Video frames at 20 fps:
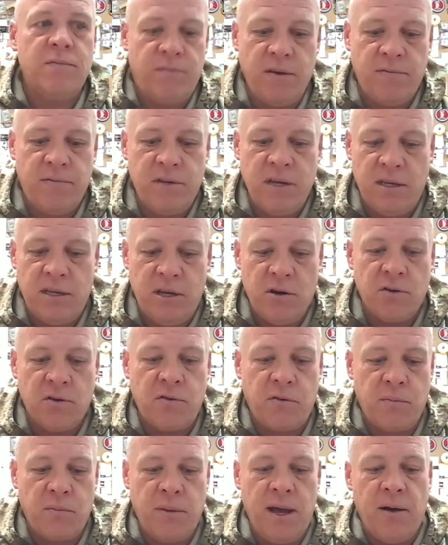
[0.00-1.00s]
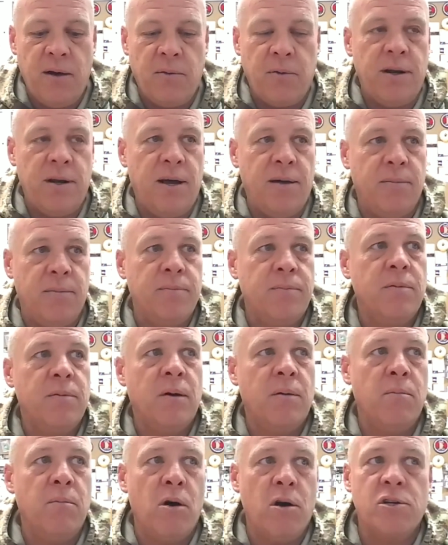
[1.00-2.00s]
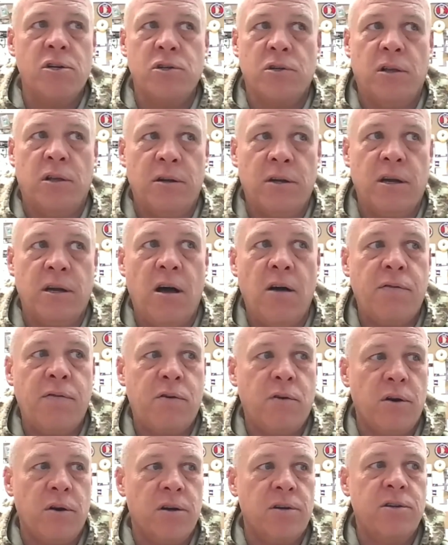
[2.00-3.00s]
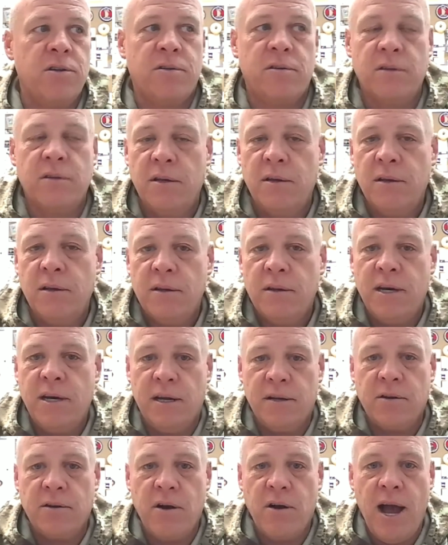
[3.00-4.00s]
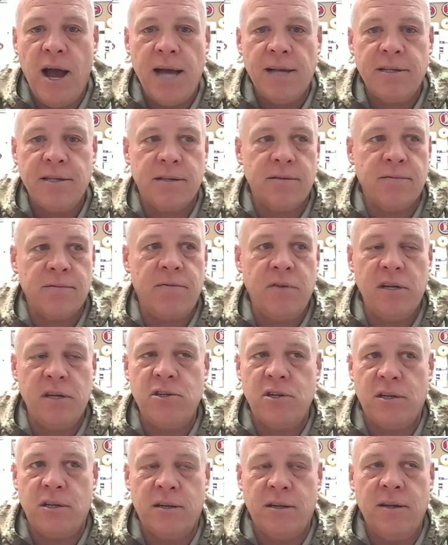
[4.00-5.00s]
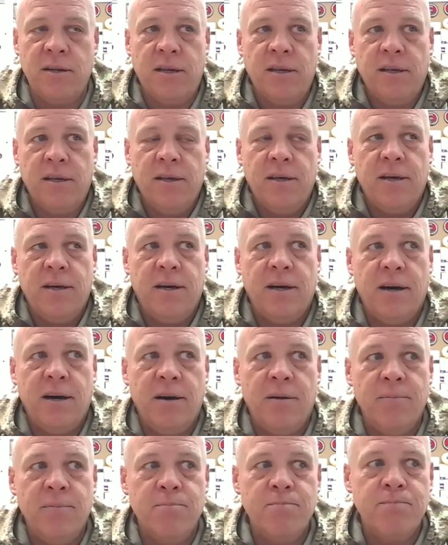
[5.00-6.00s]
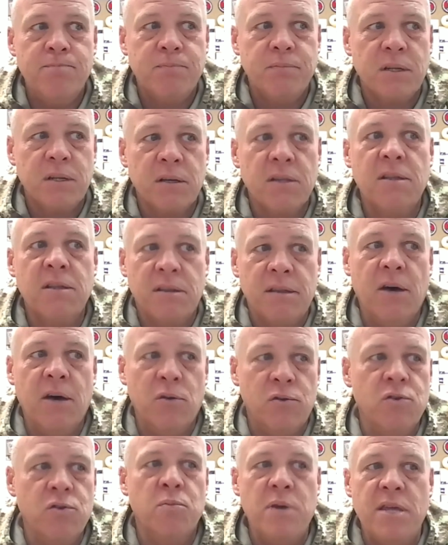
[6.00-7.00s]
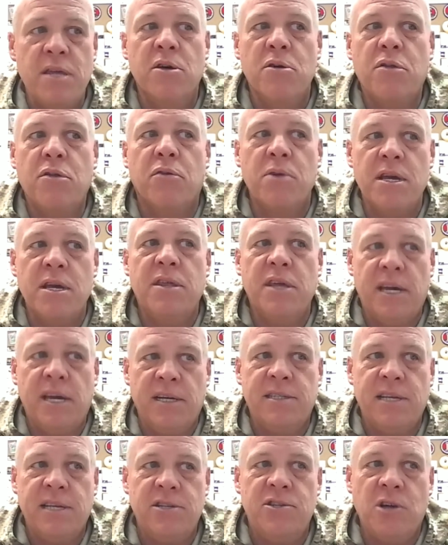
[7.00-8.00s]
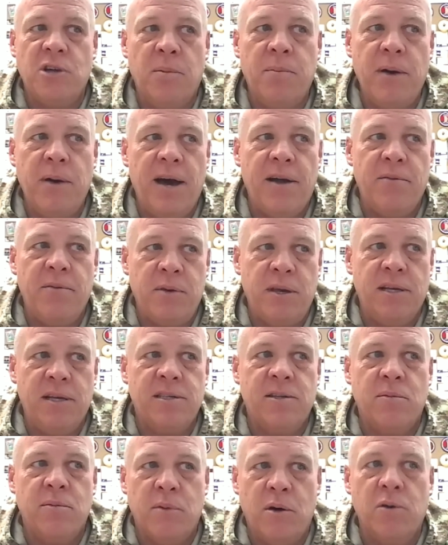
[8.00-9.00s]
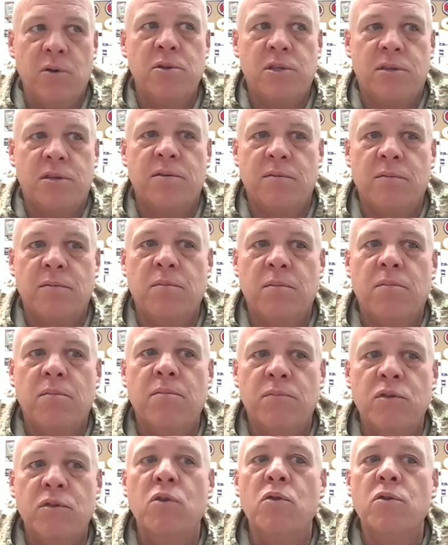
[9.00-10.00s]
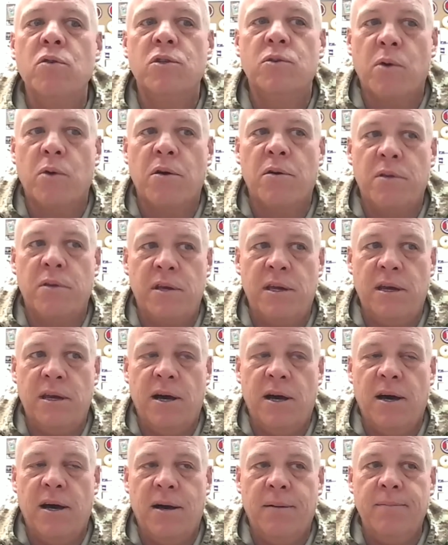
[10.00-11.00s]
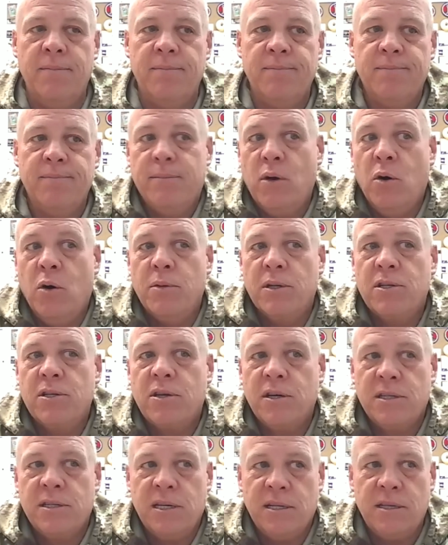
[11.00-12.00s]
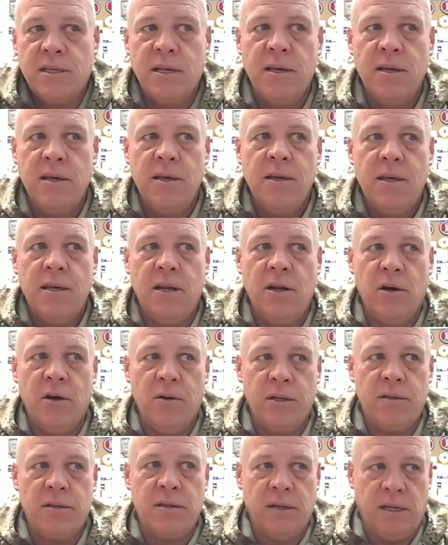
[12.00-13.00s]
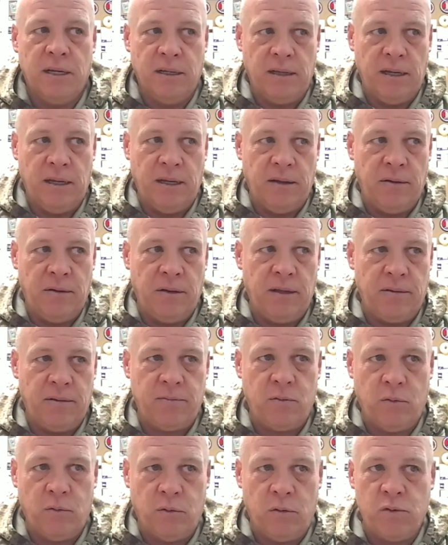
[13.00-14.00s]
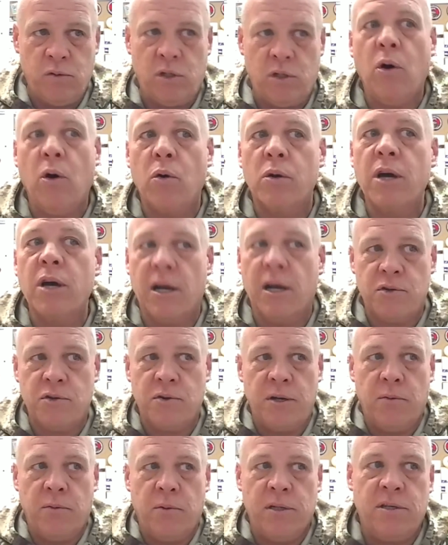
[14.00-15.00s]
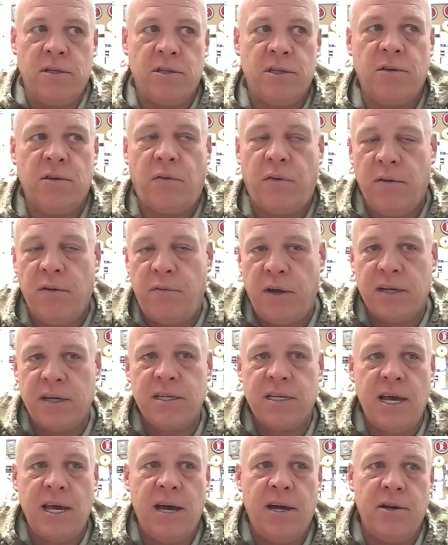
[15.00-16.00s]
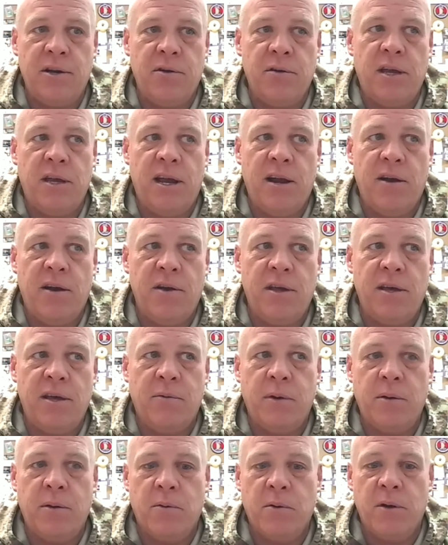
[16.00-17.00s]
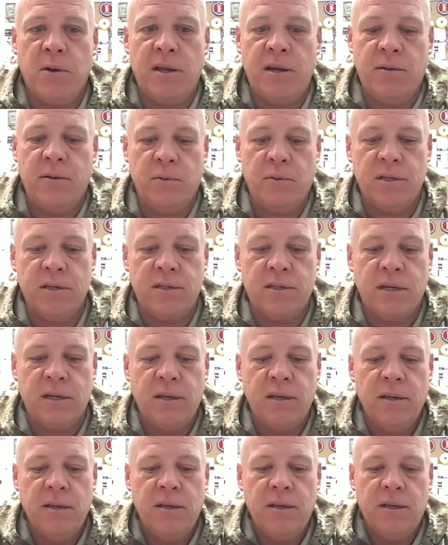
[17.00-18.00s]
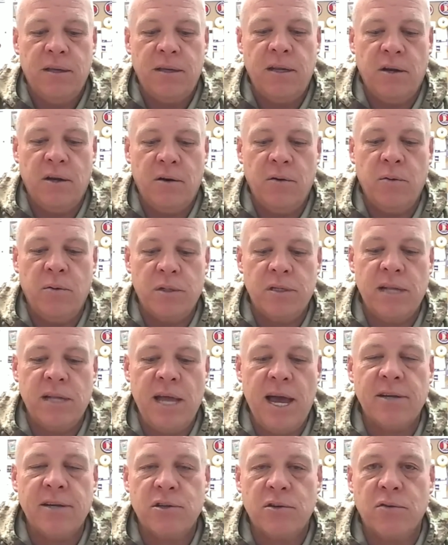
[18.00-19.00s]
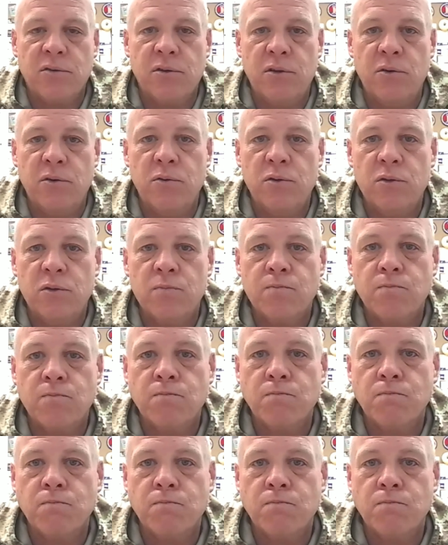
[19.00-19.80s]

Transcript: 15 years from now, when I'm a marshal on a golf course, cutting grass and fishing, those will be the three things that jump out at me as the most newsworthy moments because it was the whole country. It wasn't just Fairfax County or the area that we were in. It was national news.